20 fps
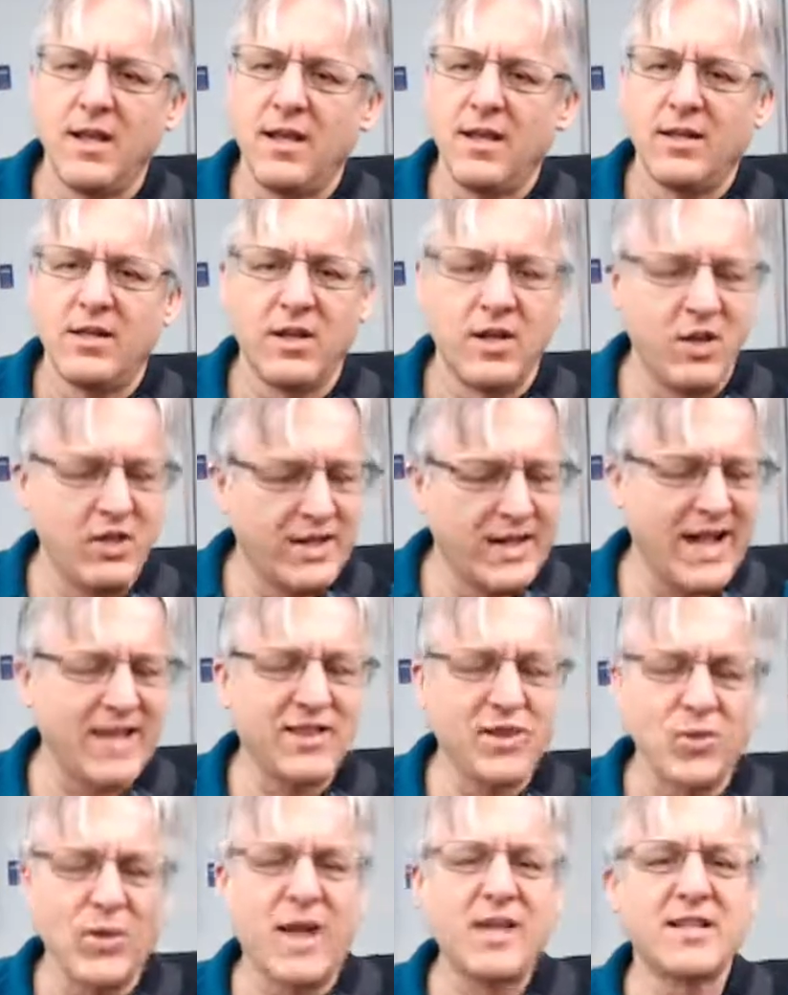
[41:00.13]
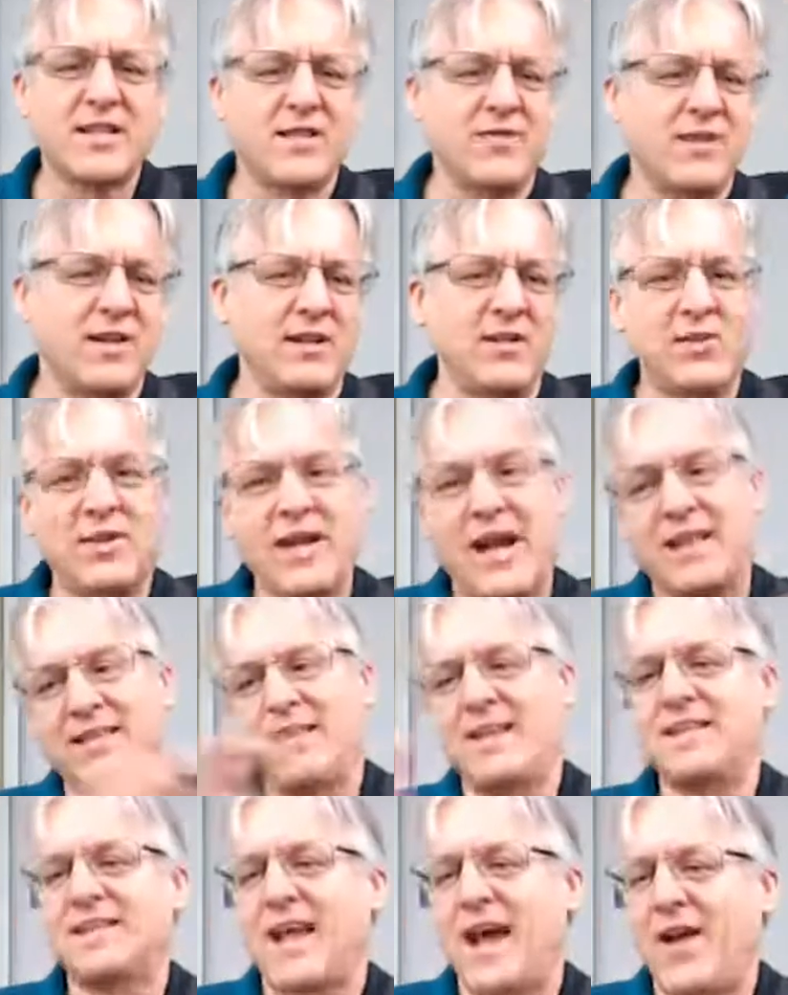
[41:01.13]
you got the rest of it, and you got
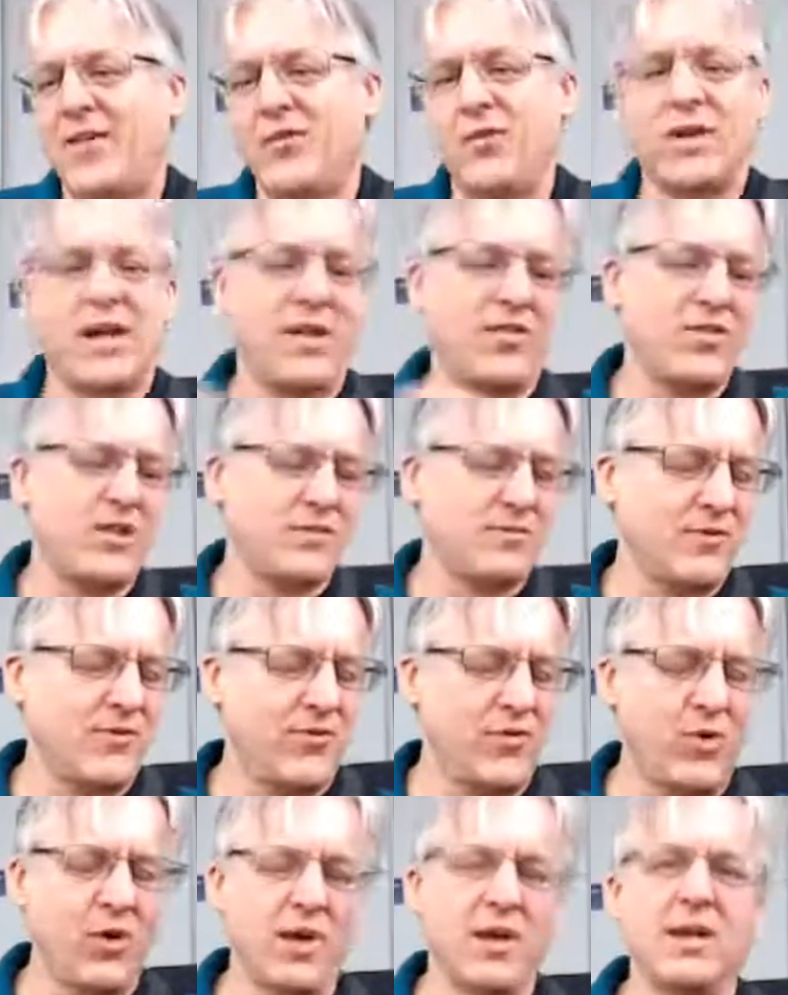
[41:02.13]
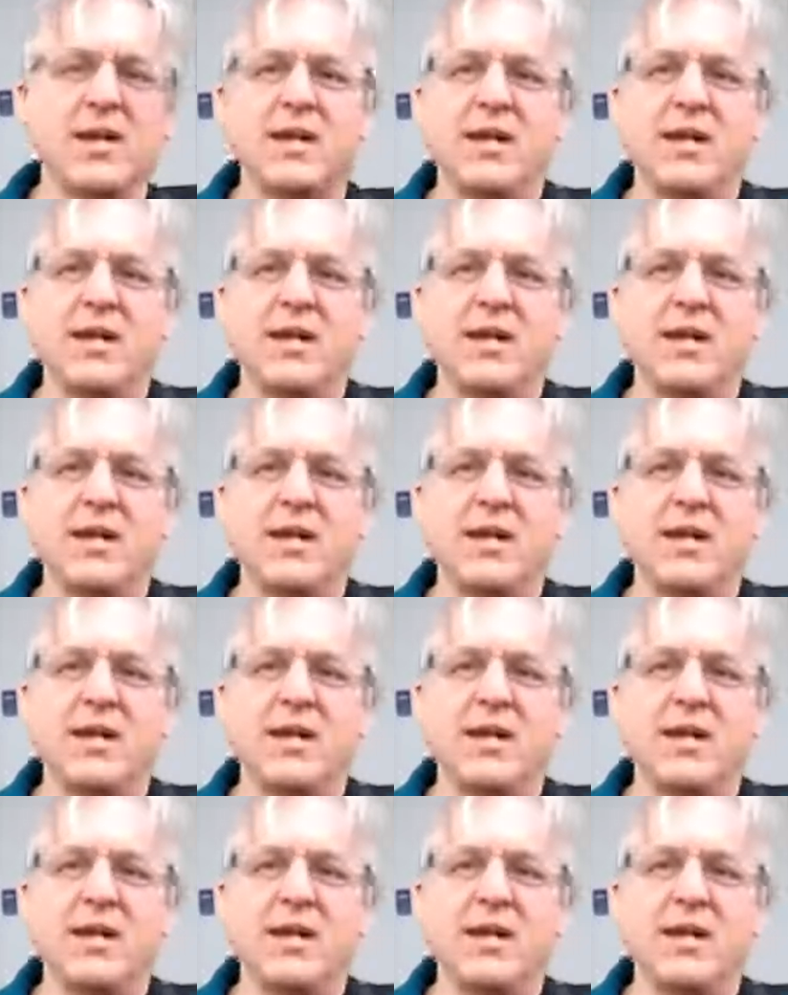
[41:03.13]
things after, you got things before it.